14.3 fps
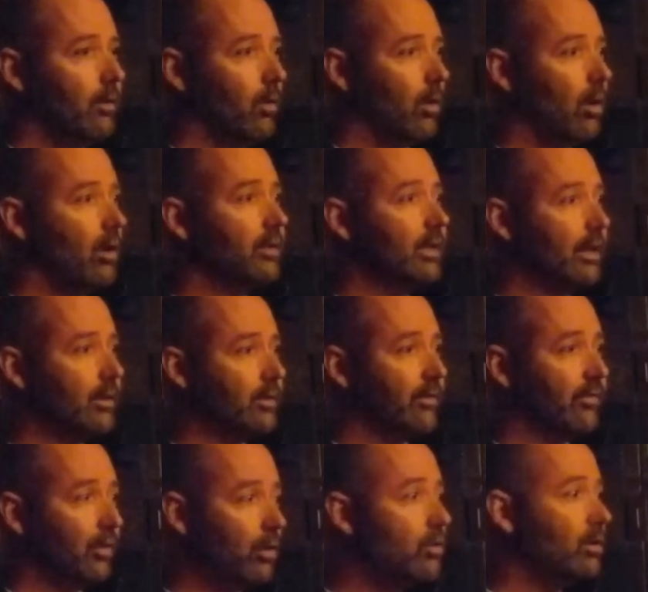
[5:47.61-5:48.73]
or context of
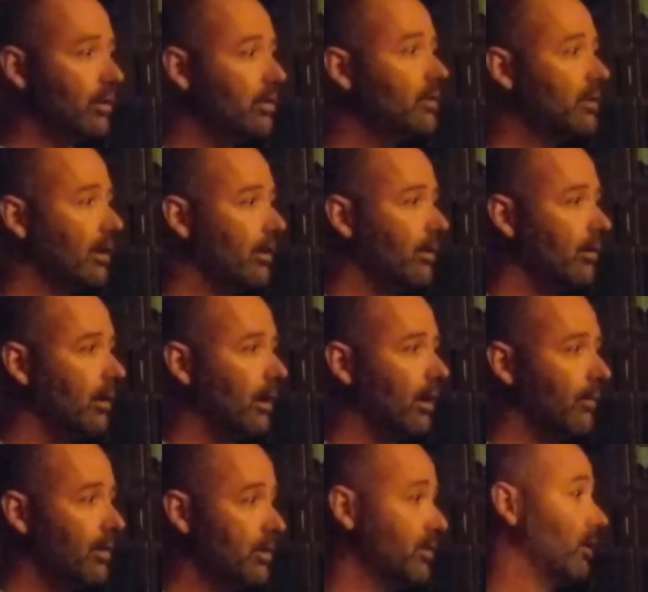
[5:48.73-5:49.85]
futures, they're,
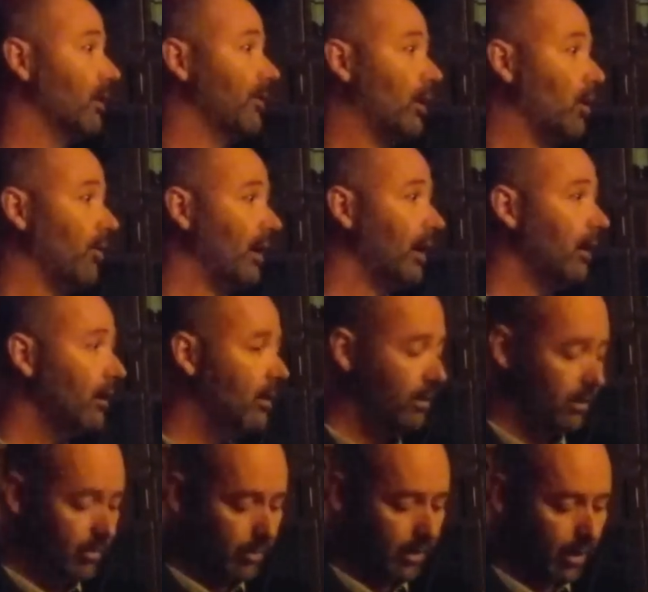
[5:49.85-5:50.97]
uh, they're still evolving,
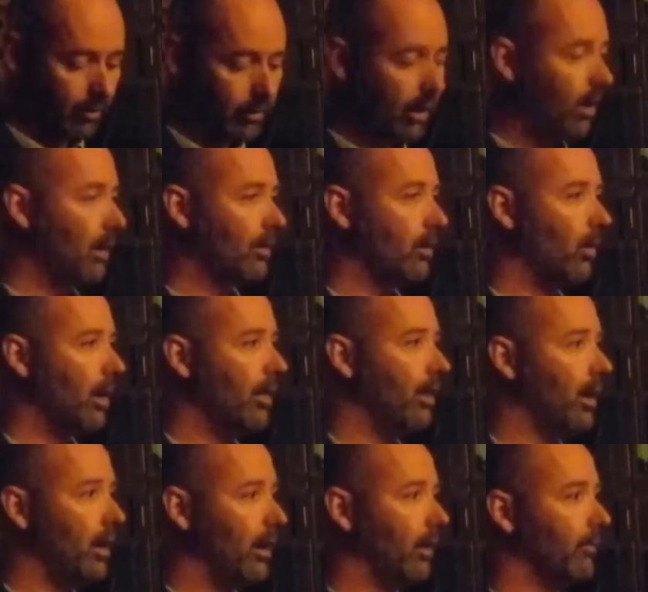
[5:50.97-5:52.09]
but I really like the way they're
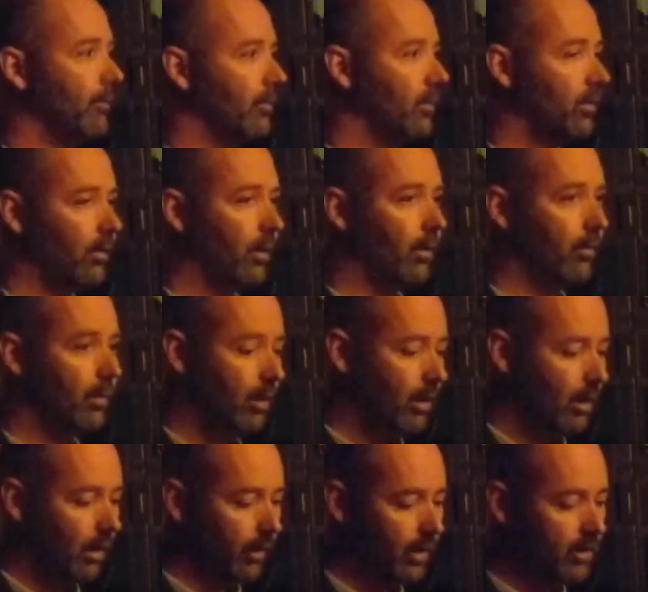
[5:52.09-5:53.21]
heading. So,
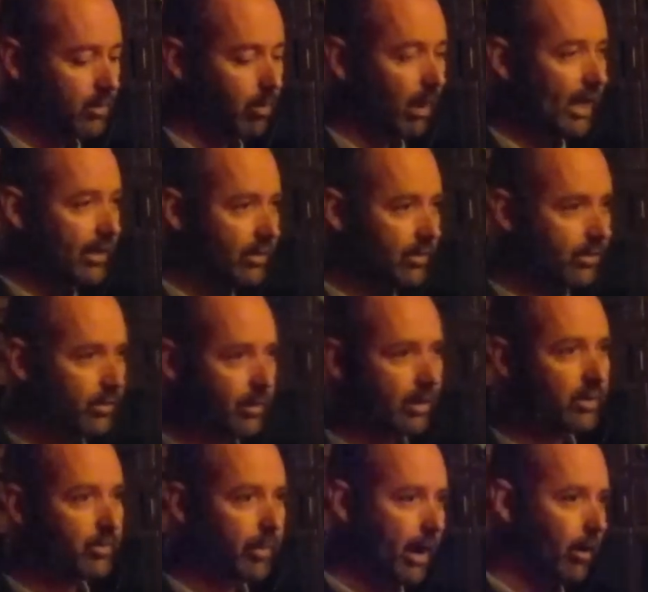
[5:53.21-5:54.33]
and these blends,
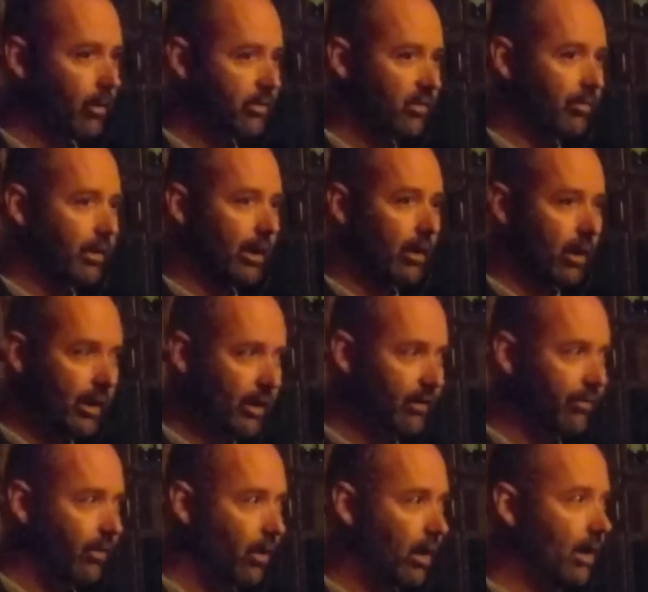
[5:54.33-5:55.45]
these barrels have been
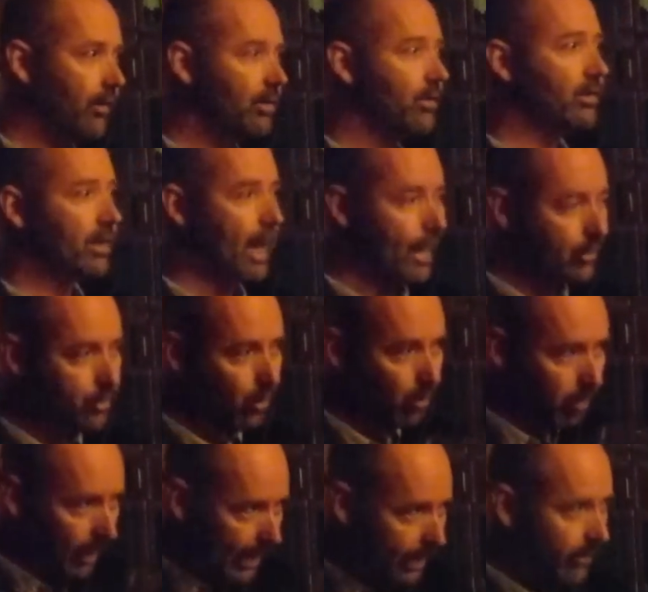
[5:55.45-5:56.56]
identified. This is the actual
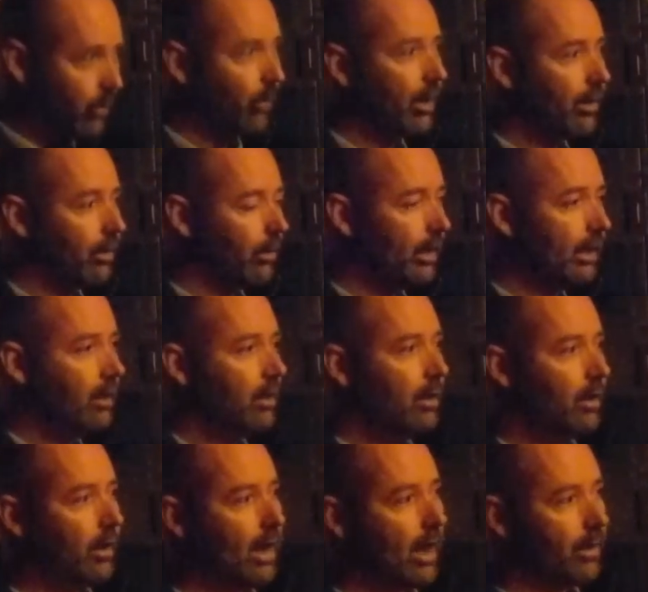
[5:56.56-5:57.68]
blend that we're doing.
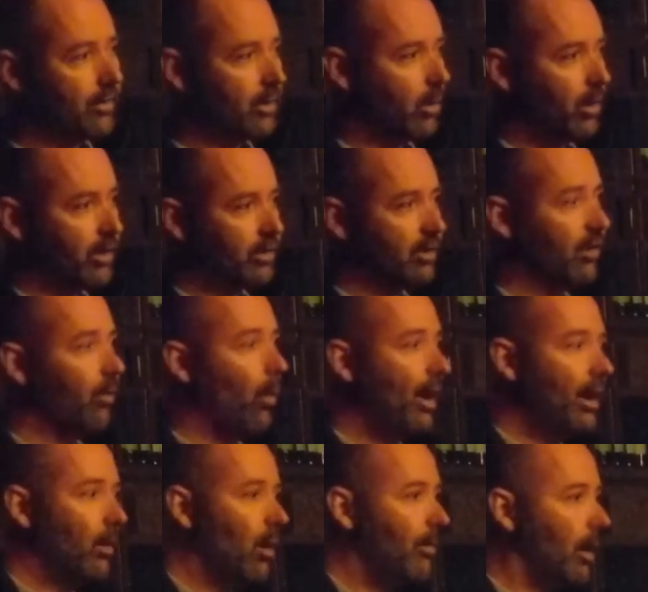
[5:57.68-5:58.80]
Now it's a question of
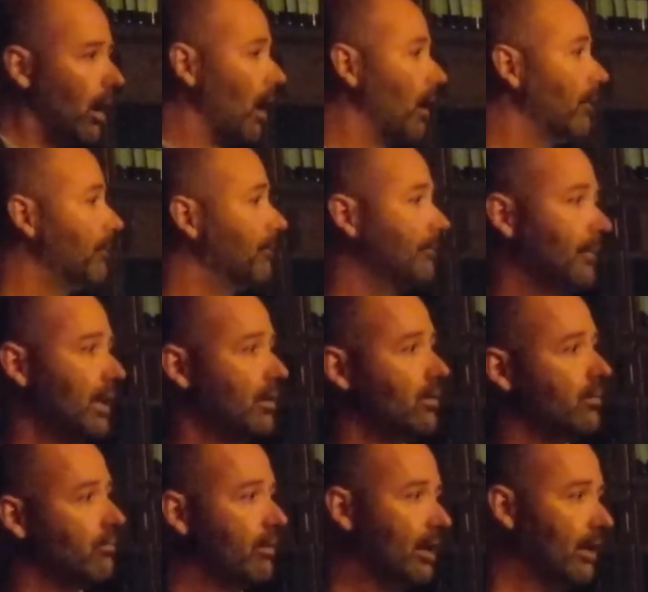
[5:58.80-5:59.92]
when do I bottle?
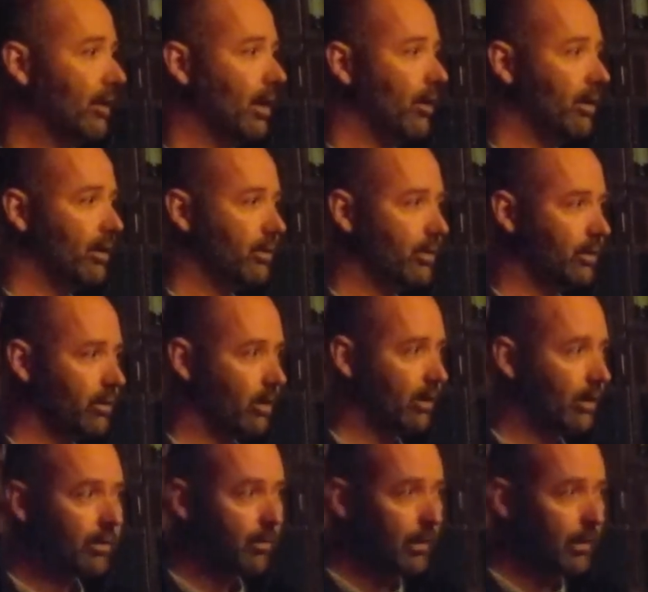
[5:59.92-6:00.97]
That's really the only decision I need